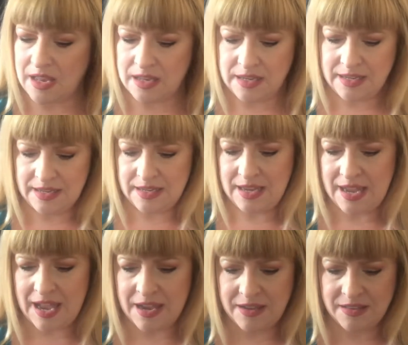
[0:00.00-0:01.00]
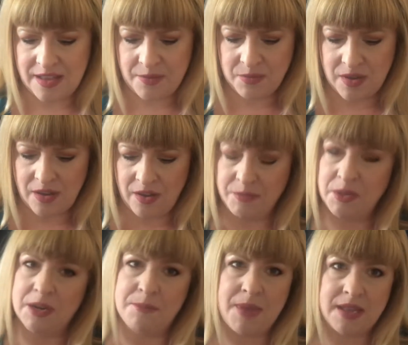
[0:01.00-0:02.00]
I'm
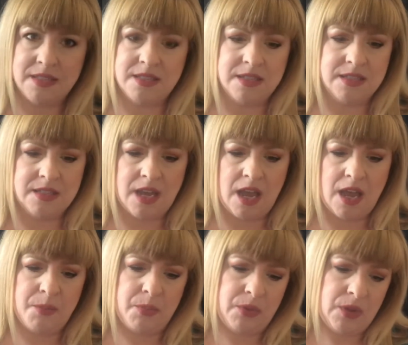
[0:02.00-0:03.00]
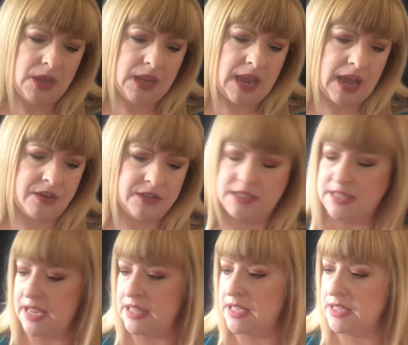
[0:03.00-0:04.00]
gonna mess this up. How to
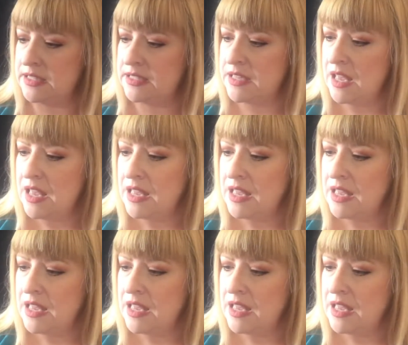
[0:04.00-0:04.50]
say this?